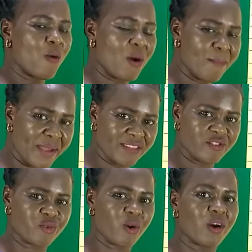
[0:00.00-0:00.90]
our
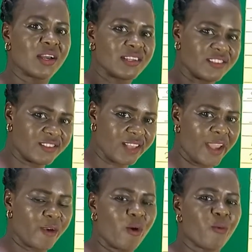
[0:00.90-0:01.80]
menstrual
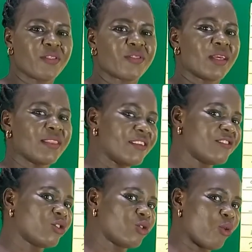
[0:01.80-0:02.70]
cycle with
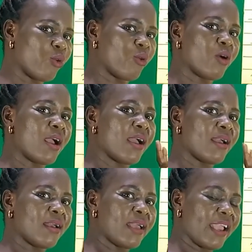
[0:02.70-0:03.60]
these two
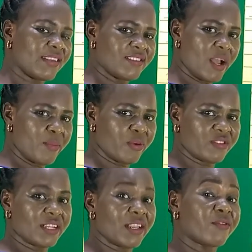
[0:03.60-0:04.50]

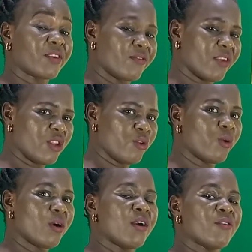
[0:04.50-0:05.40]
examples that I've given
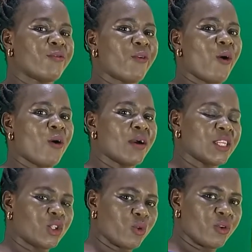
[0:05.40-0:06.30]
you
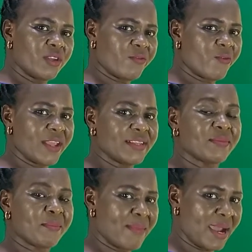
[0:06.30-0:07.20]
for two
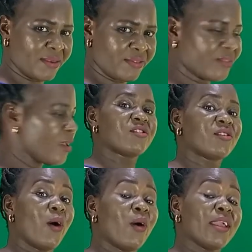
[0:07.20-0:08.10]
different months.
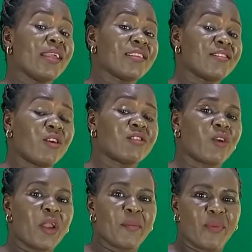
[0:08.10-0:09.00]
So it is
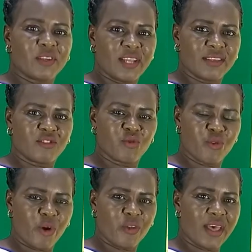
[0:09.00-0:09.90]
also important to
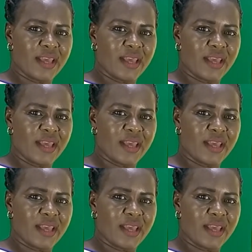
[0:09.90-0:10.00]
know